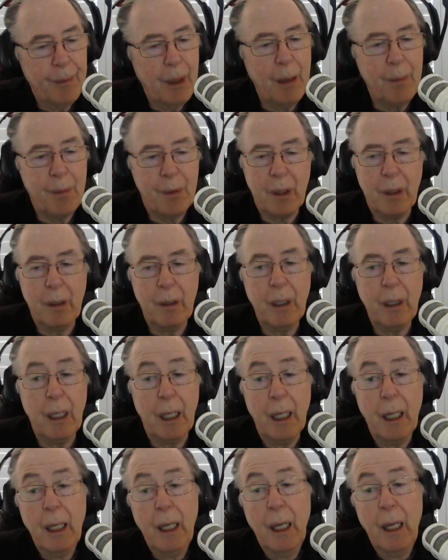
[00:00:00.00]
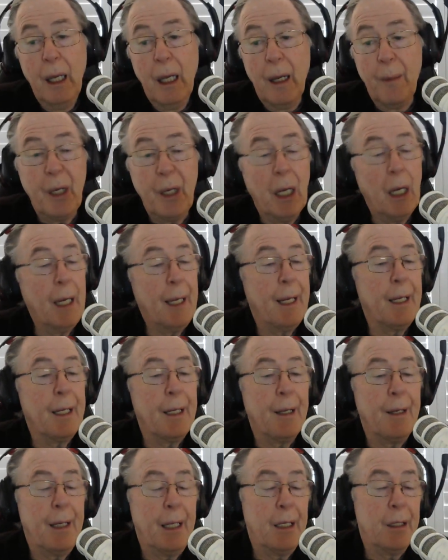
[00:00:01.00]
Absolutely. I mean, I can
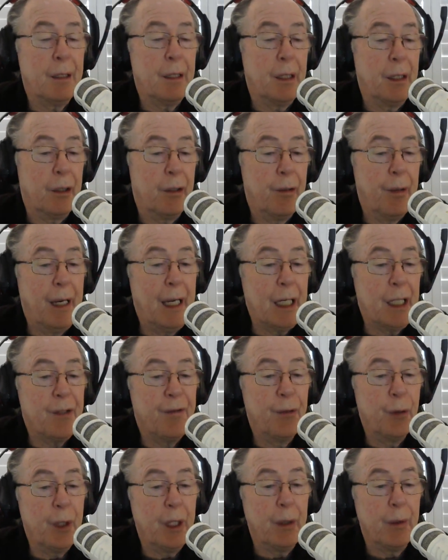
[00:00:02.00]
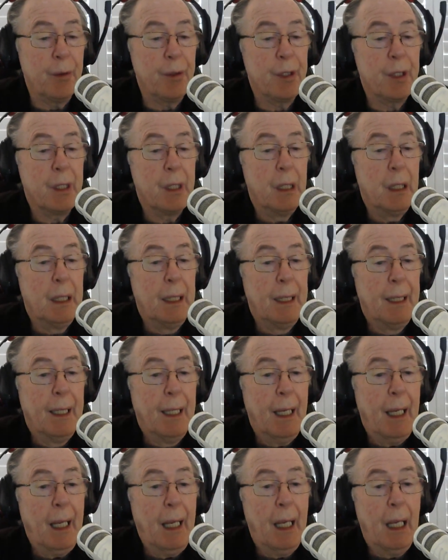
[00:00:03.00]
go down to the Crags foothills
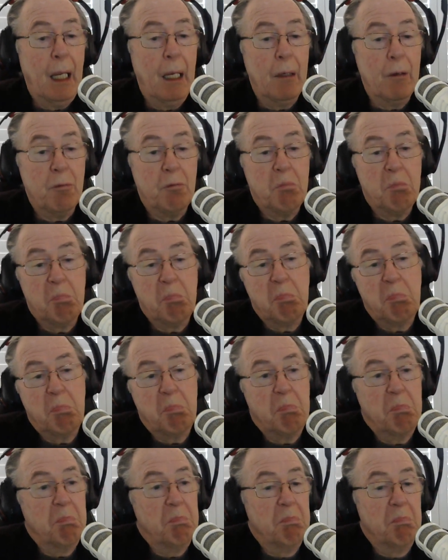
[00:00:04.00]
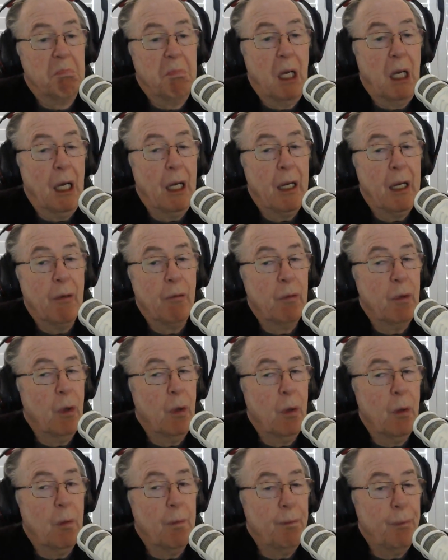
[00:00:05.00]
and I can
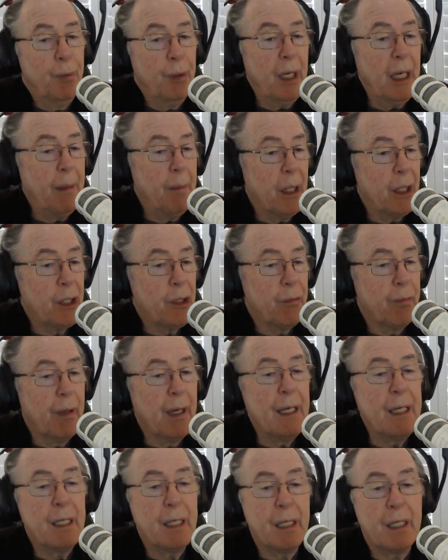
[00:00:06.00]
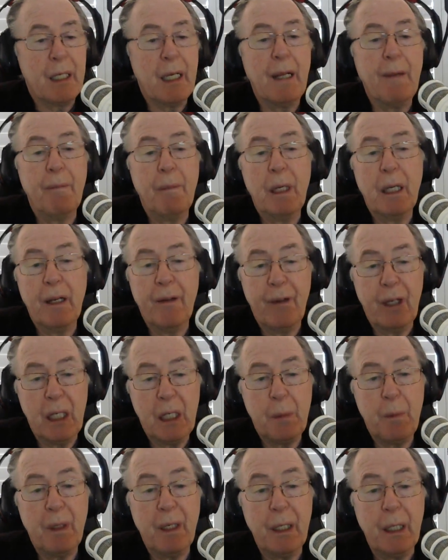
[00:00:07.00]
pretty much raise the same amount of
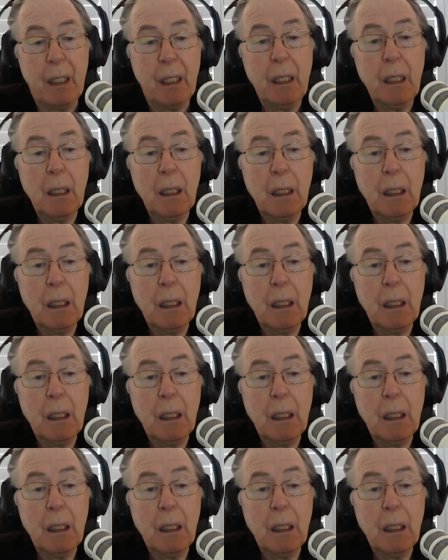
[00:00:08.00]
XP